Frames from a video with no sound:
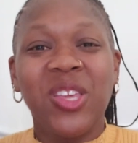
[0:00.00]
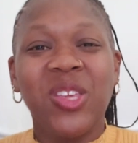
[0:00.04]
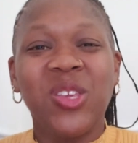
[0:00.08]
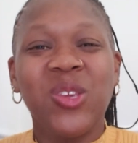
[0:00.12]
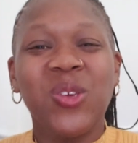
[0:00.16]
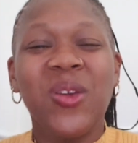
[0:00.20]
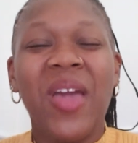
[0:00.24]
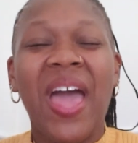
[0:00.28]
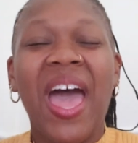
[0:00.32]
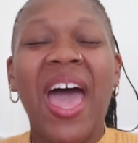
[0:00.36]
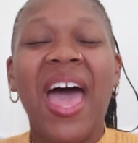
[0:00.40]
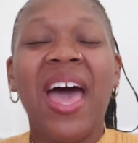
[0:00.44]

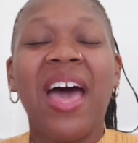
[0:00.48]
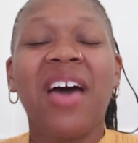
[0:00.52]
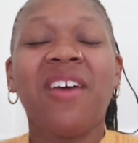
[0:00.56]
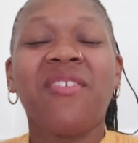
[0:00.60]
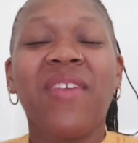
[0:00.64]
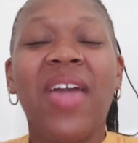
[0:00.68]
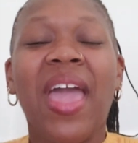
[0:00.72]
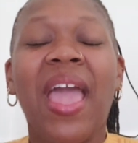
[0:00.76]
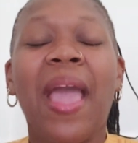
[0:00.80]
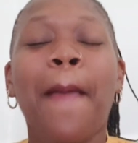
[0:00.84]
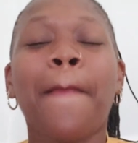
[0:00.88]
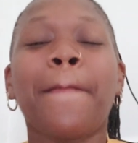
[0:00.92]
You
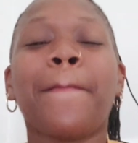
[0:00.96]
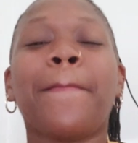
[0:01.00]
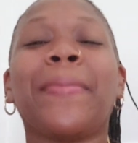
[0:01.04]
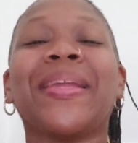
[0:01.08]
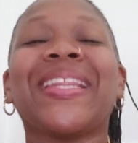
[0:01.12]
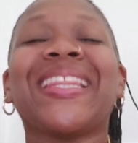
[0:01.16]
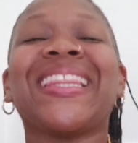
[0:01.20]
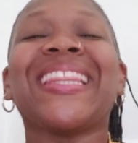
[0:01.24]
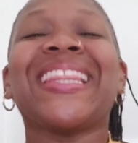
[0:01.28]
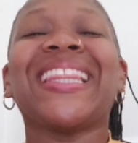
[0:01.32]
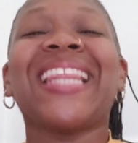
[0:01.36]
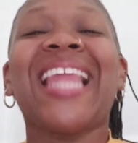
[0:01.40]
have a
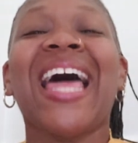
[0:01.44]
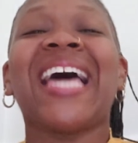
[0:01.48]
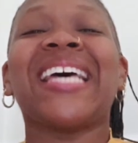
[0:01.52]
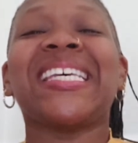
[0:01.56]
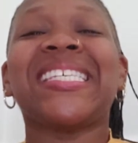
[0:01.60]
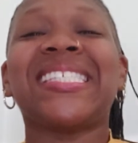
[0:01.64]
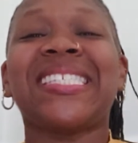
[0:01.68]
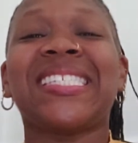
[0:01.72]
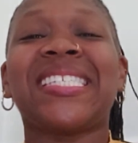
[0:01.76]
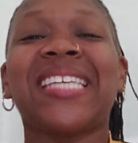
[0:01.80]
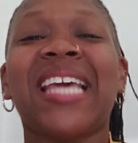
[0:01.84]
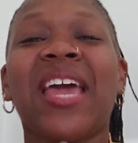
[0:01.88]

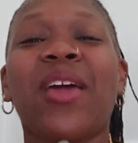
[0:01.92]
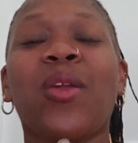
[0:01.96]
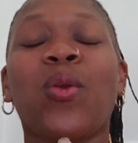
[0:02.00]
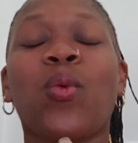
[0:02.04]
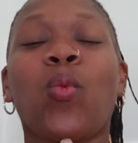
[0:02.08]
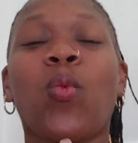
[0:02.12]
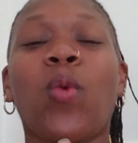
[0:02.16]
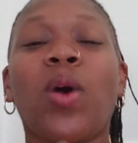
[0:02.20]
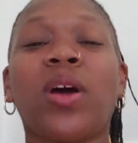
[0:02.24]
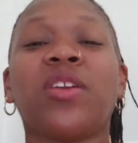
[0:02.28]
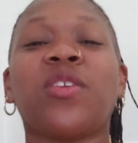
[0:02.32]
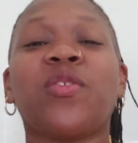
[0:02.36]
blessed
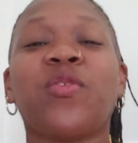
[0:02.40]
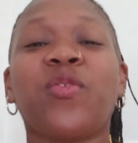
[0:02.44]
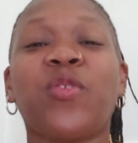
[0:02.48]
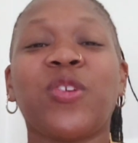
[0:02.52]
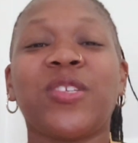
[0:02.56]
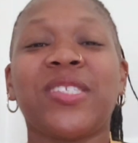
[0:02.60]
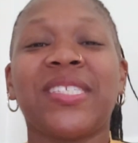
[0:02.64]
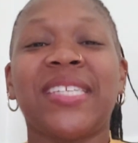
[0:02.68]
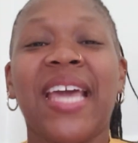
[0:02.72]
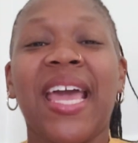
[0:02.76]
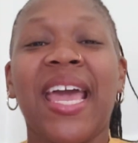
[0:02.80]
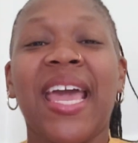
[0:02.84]
and
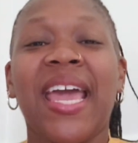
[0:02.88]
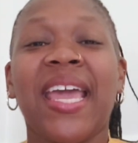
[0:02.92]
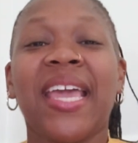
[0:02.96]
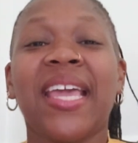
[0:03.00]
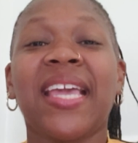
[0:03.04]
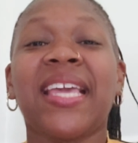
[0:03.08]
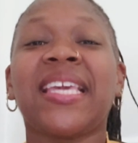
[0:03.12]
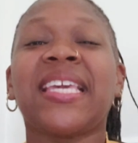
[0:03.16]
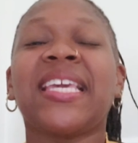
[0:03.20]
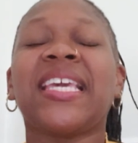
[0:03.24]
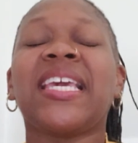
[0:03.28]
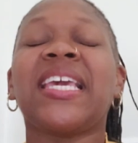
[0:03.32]
wonderful
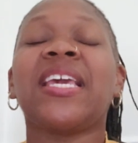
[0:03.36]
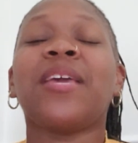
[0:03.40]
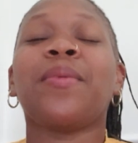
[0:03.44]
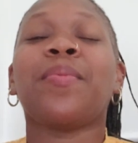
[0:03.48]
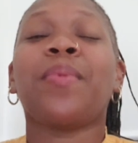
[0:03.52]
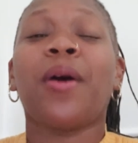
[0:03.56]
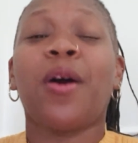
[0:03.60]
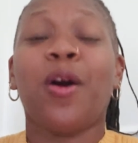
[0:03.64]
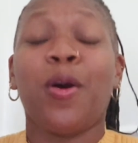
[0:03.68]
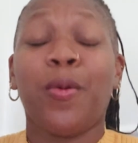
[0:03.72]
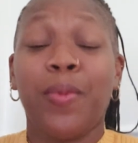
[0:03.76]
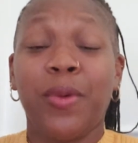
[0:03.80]
day.
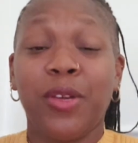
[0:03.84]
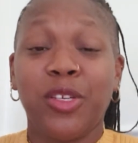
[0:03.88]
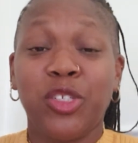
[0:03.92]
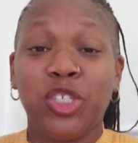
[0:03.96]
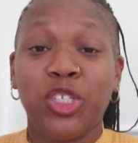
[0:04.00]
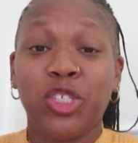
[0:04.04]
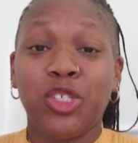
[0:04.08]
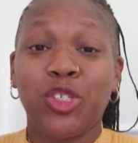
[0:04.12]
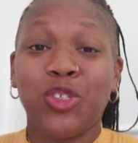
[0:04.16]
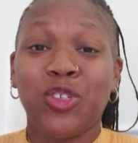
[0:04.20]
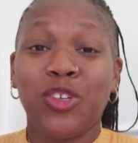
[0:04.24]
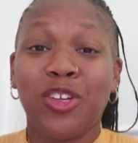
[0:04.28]
Keep helping
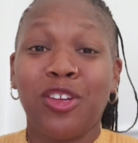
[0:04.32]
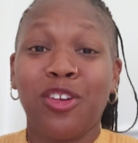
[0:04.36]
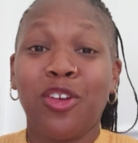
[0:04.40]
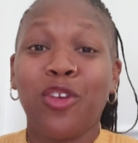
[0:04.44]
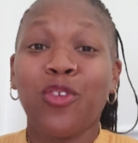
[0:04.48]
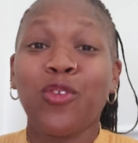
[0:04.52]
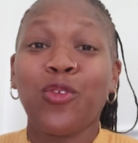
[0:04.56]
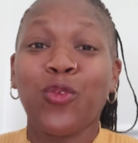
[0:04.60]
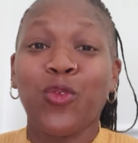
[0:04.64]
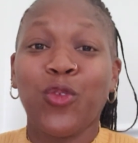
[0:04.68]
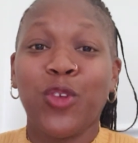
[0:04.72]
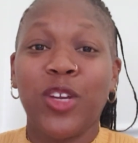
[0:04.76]
children
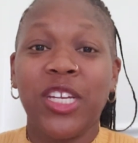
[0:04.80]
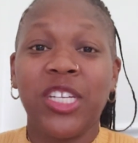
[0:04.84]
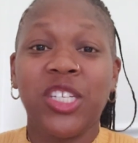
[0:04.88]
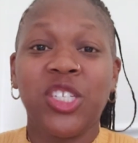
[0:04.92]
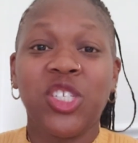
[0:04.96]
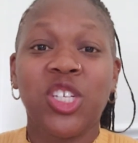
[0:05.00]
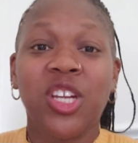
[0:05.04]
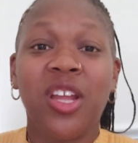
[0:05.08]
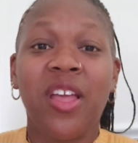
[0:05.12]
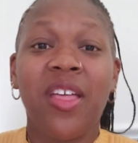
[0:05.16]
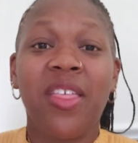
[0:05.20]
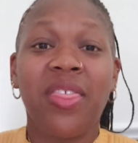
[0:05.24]

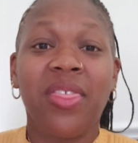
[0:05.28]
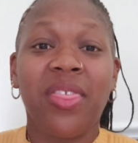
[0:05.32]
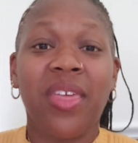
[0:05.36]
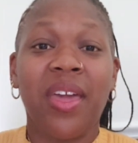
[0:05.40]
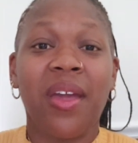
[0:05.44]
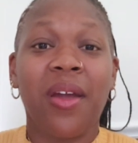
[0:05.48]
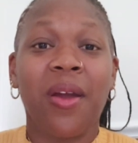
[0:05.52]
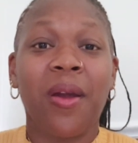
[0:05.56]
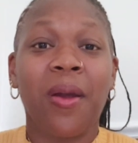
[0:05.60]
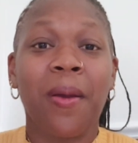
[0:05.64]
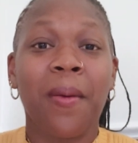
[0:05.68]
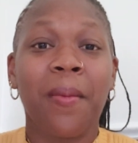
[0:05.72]
reach
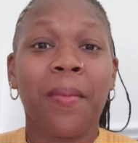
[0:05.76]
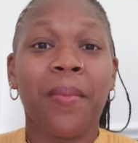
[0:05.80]
their